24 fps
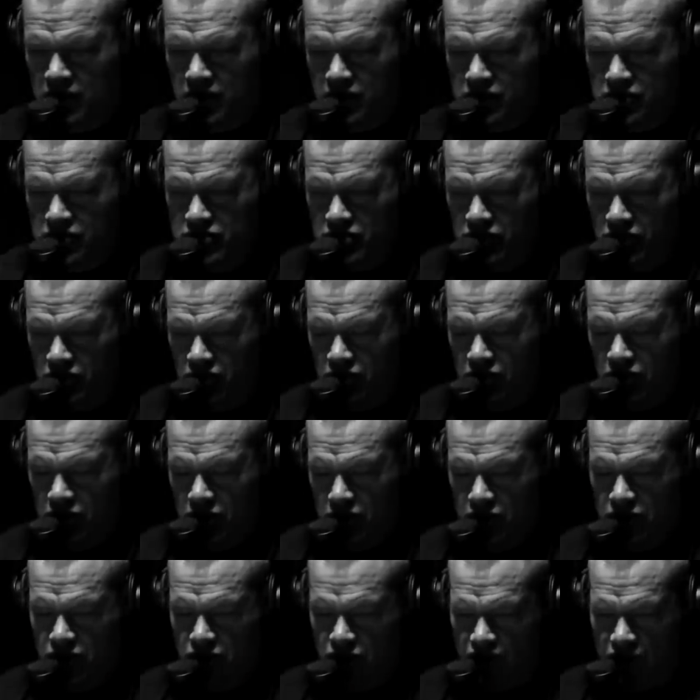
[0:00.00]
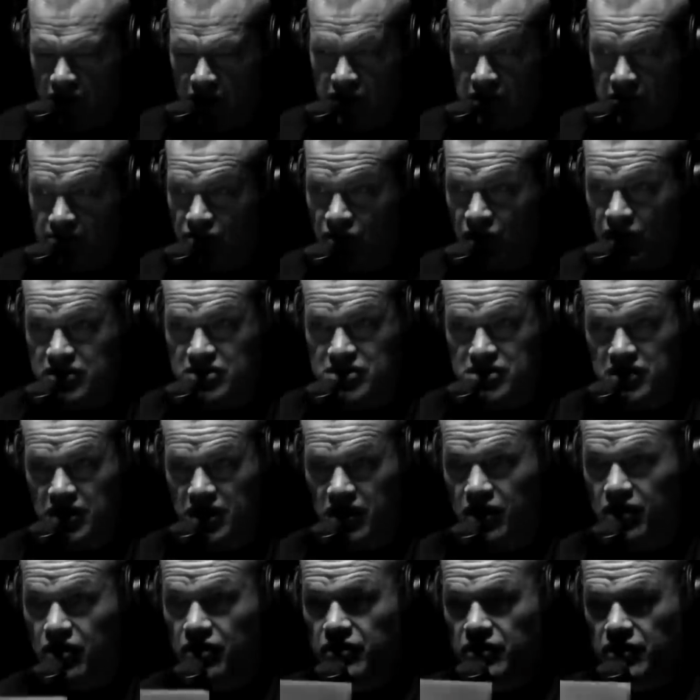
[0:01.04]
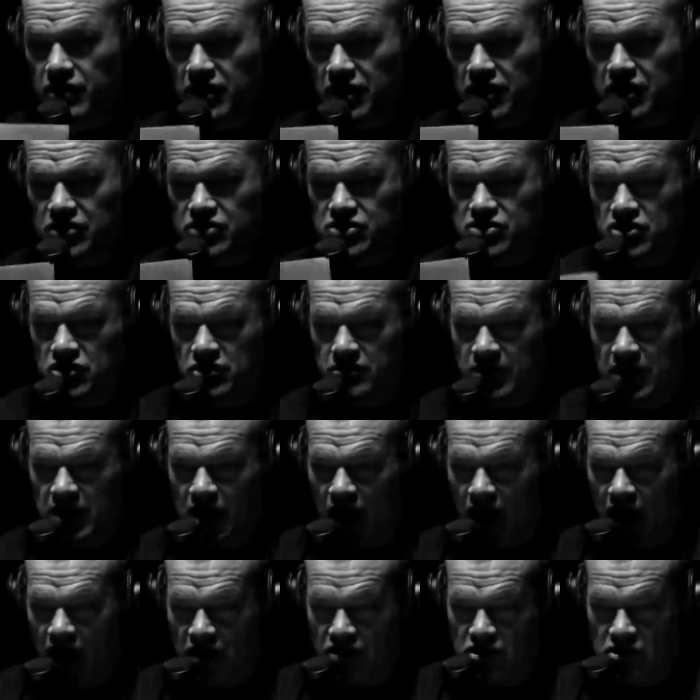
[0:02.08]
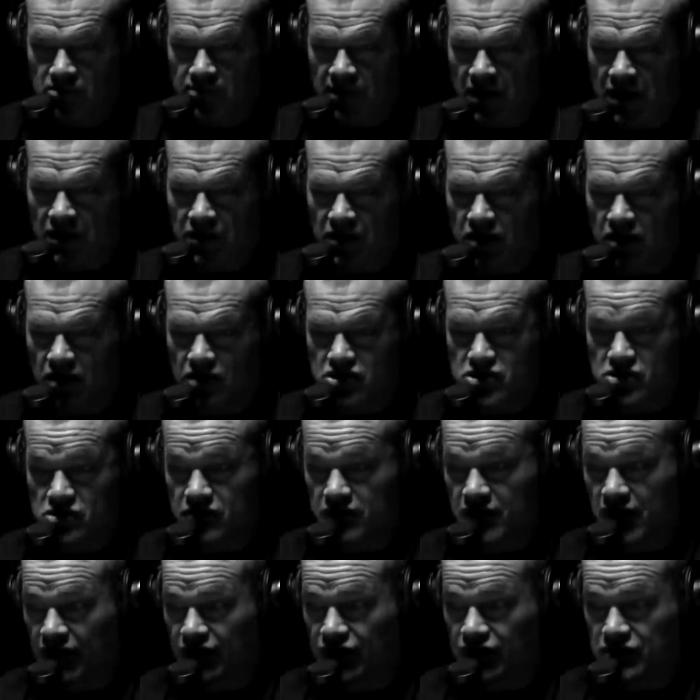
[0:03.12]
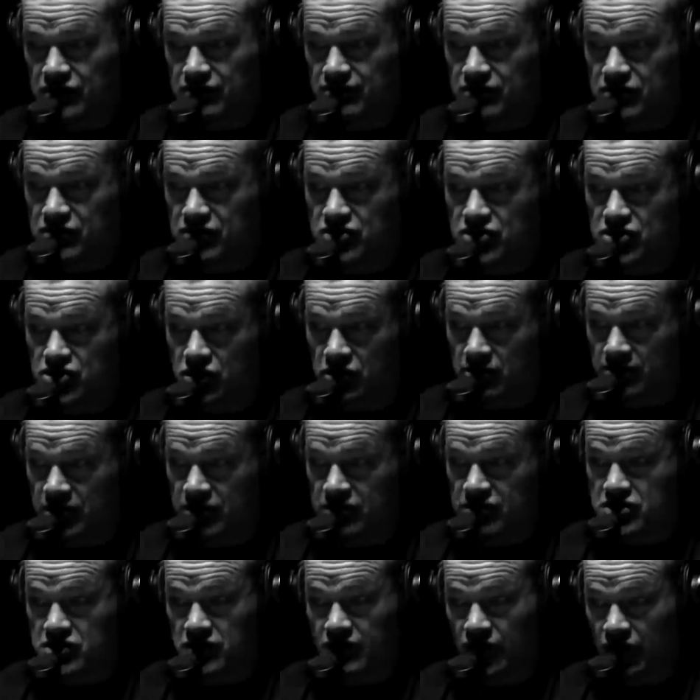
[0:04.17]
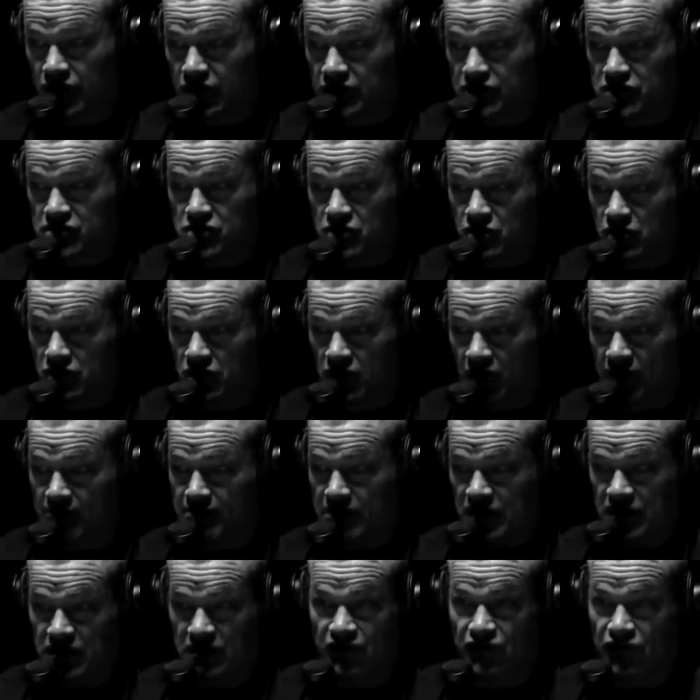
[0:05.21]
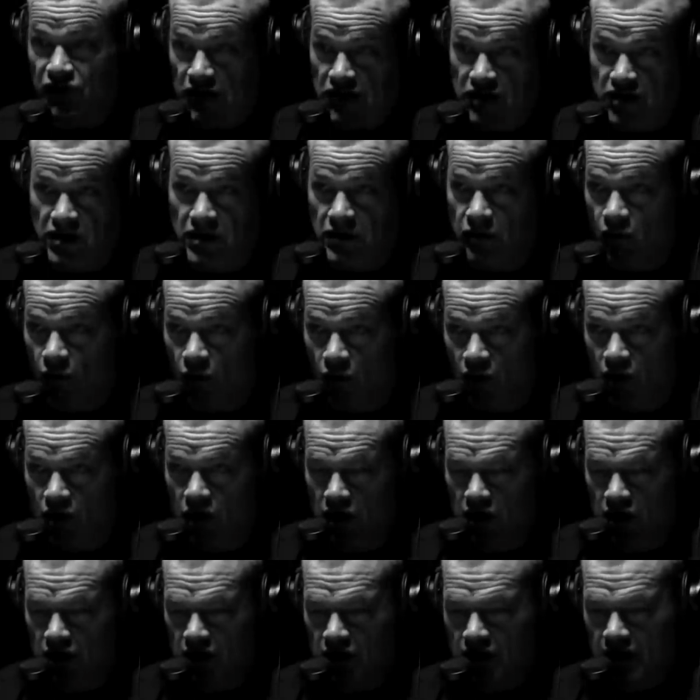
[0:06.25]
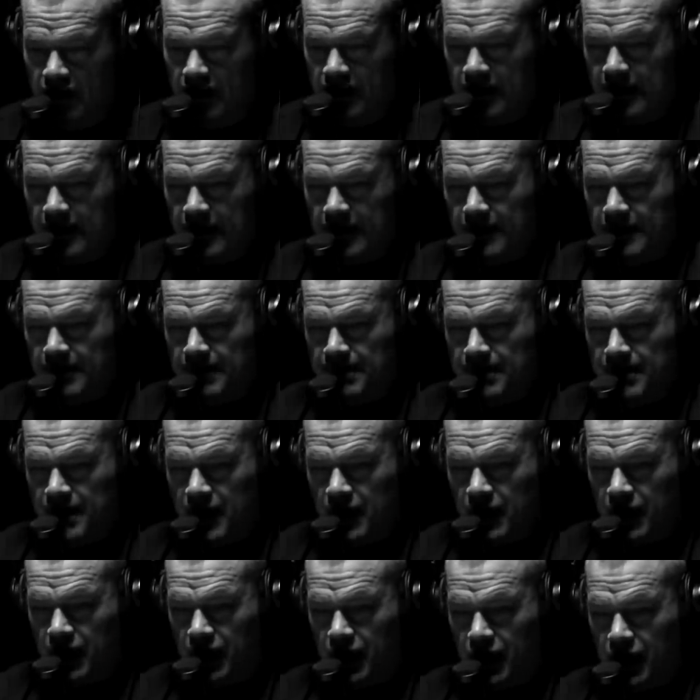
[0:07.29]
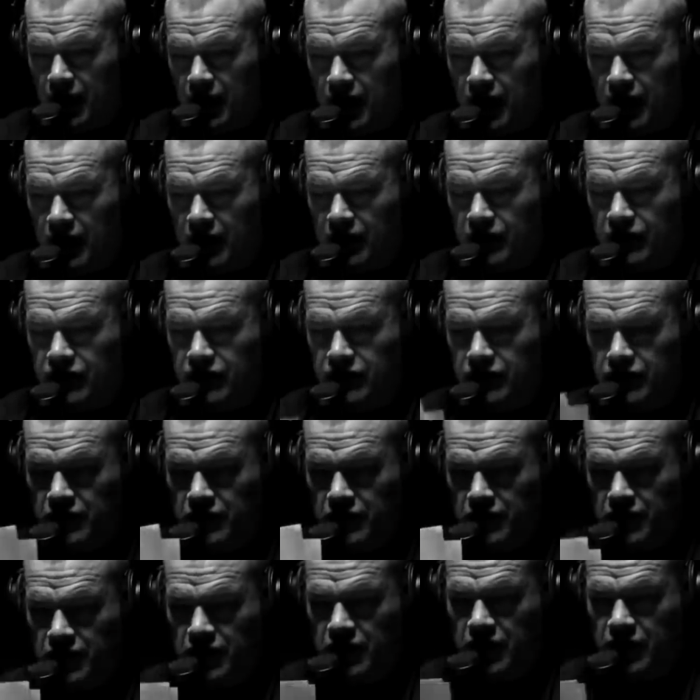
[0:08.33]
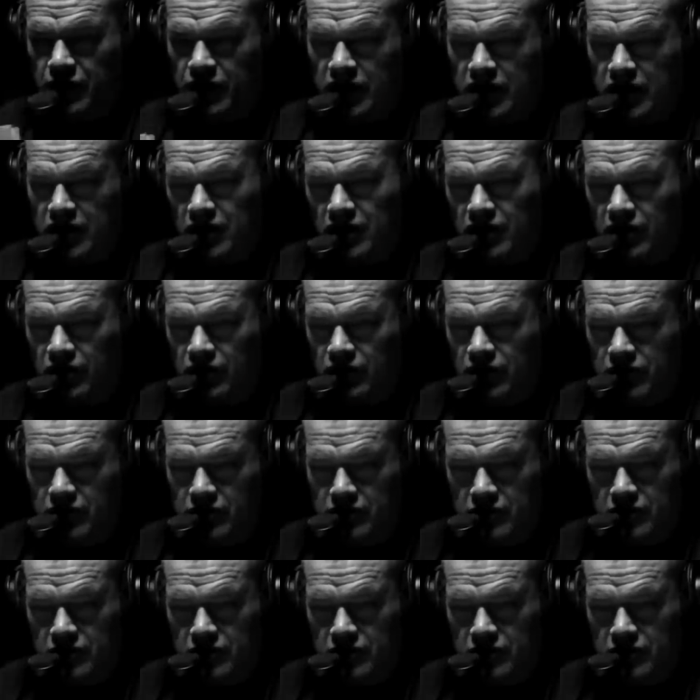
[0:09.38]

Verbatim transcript: So you've got the Brits there in Germany occupying the country. You've got the German civilians who have been defeated in war. And here we go